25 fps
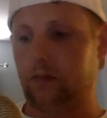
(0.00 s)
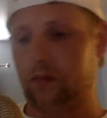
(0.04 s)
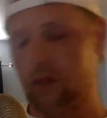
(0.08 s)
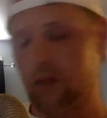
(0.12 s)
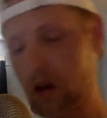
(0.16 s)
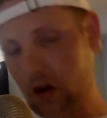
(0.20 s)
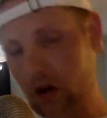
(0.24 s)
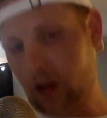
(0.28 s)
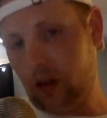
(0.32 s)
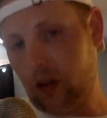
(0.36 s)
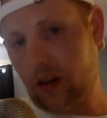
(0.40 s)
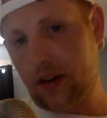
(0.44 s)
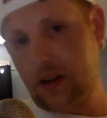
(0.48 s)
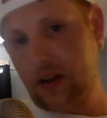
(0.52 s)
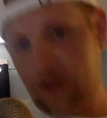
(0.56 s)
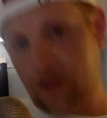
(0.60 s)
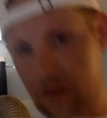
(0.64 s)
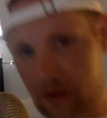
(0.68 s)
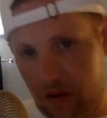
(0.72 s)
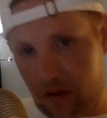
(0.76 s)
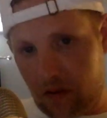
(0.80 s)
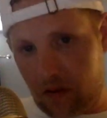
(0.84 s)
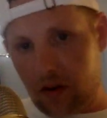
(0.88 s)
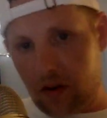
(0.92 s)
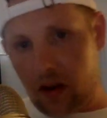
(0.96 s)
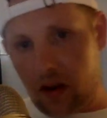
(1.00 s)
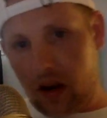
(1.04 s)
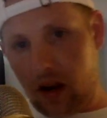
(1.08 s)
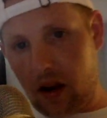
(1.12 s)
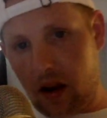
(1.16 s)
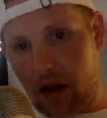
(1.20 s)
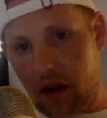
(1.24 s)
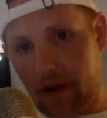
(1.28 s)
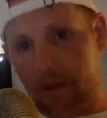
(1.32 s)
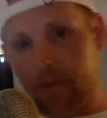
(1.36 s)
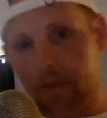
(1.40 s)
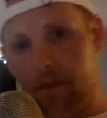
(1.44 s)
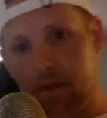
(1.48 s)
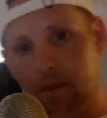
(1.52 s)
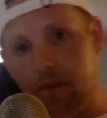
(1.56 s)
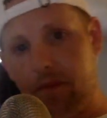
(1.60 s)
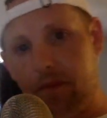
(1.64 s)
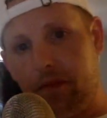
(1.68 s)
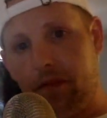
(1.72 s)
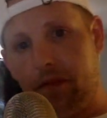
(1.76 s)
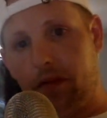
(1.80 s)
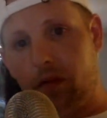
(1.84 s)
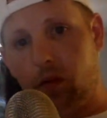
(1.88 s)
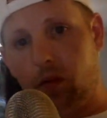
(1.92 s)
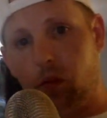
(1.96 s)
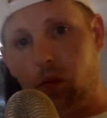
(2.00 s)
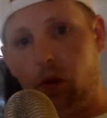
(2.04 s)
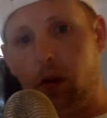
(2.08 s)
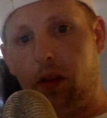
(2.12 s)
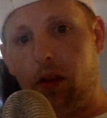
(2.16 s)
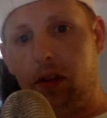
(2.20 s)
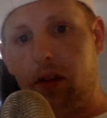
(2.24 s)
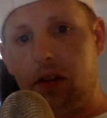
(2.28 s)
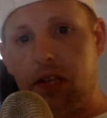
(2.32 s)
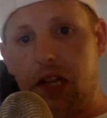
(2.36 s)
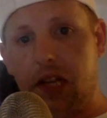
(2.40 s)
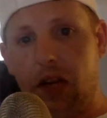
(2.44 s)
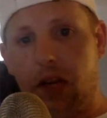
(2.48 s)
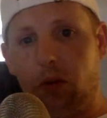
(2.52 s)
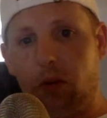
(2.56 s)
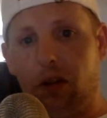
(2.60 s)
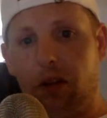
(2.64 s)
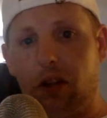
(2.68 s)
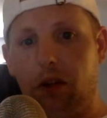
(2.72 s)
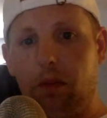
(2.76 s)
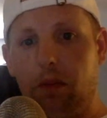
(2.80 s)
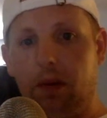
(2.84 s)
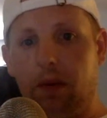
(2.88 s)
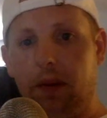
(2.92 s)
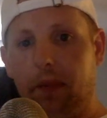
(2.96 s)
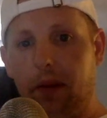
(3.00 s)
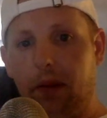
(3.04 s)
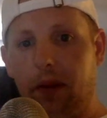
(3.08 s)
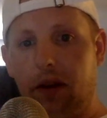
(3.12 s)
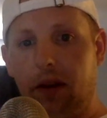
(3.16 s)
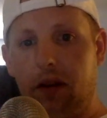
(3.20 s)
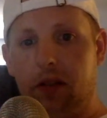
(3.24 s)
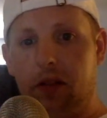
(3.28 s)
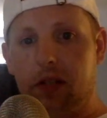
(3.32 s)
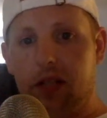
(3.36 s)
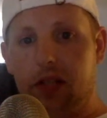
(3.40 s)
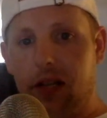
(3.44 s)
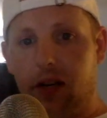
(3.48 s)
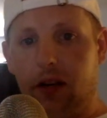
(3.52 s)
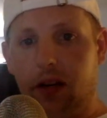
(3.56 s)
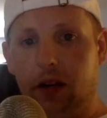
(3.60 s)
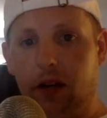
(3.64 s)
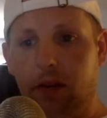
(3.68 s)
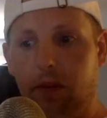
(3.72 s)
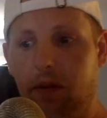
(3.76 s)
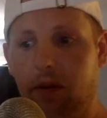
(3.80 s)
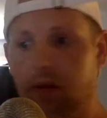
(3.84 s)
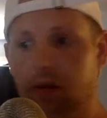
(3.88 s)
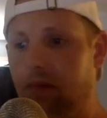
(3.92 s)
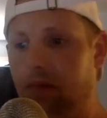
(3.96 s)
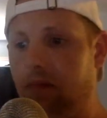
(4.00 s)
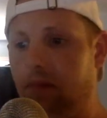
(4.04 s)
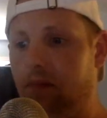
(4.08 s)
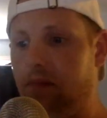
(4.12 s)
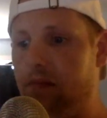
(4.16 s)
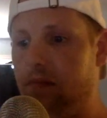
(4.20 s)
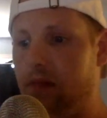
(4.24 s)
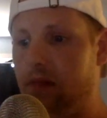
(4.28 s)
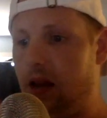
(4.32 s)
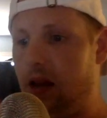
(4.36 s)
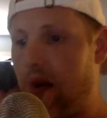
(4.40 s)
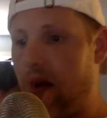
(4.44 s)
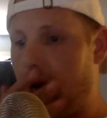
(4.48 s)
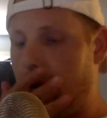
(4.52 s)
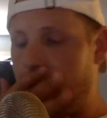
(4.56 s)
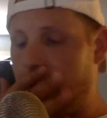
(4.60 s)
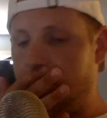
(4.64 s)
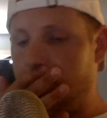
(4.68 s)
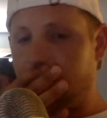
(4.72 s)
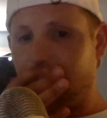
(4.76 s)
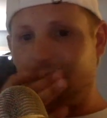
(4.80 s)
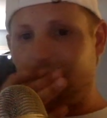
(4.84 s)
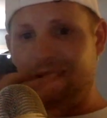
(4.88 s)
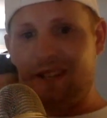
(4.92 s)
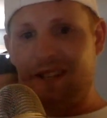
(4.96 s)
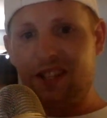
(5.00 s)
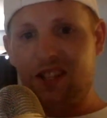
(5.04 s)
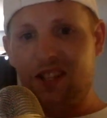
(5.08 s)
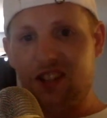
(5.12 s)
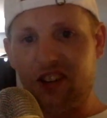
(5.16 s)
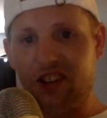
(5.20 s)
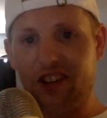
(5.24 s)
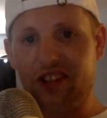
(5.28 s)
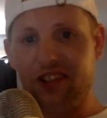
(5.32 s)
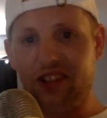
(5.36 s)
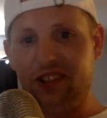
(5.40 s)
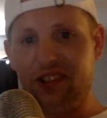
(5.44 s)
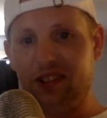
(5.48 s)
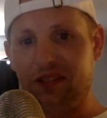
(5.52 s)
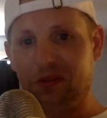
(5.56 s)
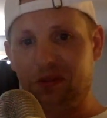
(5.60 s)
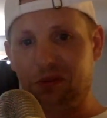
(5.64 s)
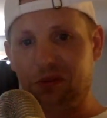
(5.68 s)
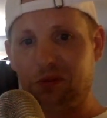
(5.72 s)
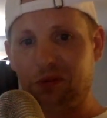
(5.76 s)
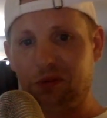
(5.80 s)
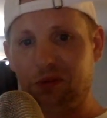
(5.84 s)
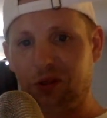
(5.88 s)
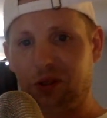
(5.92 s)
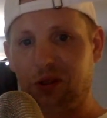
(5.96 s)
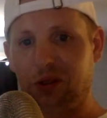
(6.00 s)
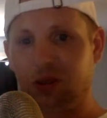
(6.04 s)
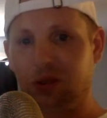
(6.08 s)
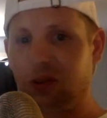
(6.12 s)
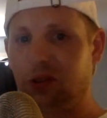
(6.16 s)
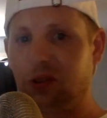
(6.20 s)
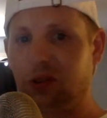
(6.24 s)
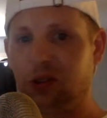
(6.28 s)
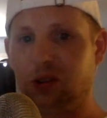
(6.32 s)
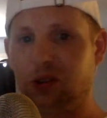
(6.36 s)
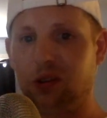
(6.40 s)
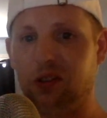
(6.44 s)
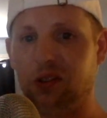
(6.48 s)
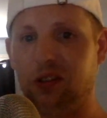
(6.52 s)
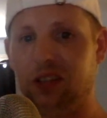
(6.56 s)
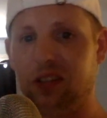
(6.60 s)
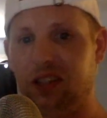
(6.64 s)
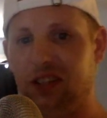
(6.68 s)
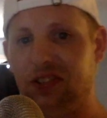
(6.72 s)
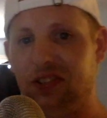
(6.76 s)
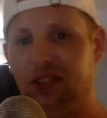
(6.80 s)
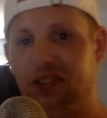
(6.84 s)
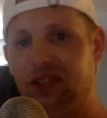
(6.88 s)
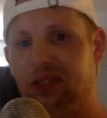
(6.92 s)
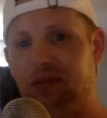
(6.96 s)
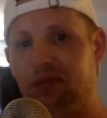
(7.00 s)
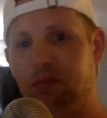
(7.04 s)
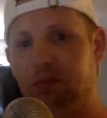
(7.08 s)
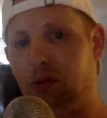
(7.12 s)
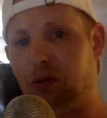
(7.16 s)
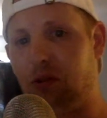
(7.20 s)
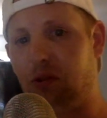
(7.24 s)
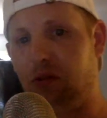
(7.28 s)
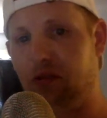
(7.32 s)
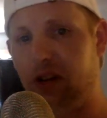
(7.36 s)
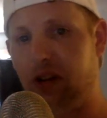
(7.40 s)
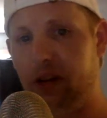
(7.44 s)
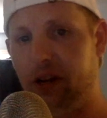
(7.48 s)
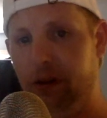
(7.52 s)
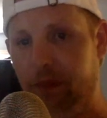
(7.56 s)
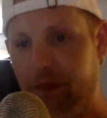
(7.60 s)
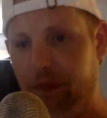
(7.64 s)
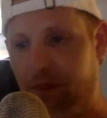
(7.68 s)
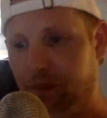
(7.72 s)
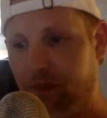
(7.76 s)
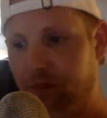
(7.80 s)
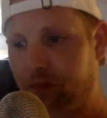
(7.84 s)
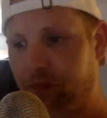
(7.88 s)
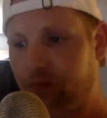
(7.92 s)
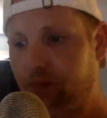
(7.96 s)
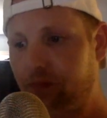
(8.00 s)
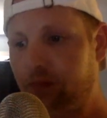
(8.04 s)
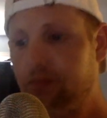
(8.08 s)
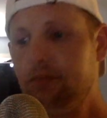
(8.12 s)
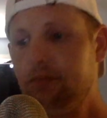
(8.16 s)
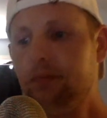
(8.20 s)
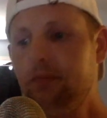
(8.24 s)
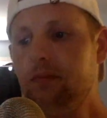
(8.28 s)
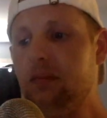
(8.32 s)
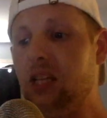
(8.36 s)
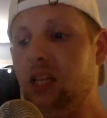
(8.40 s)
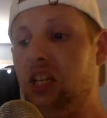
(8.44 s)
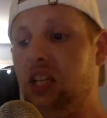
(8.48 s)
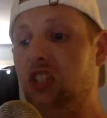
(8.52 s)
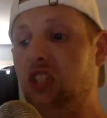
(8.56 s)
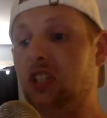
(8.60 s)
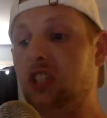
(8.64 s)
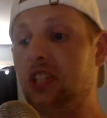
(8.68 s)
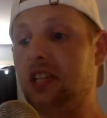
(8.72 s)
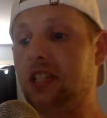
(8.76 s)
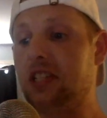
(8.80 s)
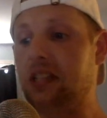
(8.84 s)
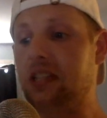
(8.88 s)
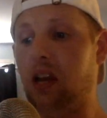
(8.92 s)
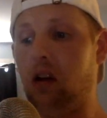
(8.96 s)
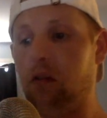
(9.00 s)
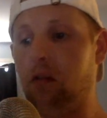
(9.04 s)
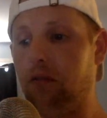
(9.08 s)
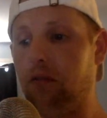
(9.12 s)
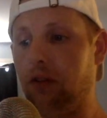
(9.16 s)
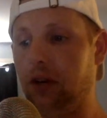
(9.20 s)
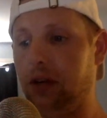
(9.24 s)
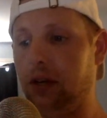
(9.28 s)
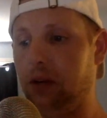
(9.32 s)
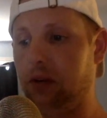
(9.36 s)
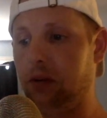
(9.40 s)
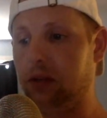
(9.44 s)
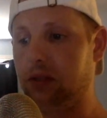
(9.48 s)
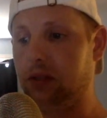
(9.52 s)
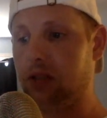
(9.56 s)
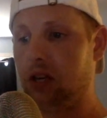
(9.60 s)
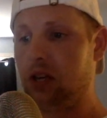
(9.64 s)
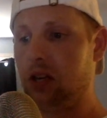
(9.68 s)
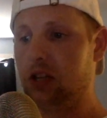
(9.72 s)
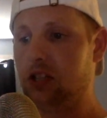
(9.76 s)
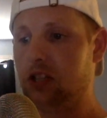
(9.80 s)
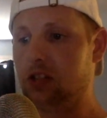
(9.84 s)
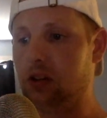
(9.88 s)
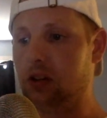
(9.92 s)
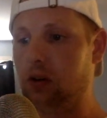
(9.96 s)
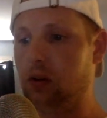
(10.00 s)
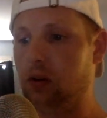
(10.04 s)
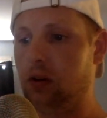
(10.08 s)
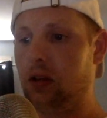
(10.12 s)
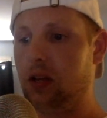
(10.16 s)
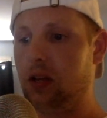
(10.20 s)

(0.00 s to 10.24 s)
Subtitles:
On a lighter note, one of the Ted Wheeler people that I was talking about, I had screenshotted her profile just because of how funny it was. So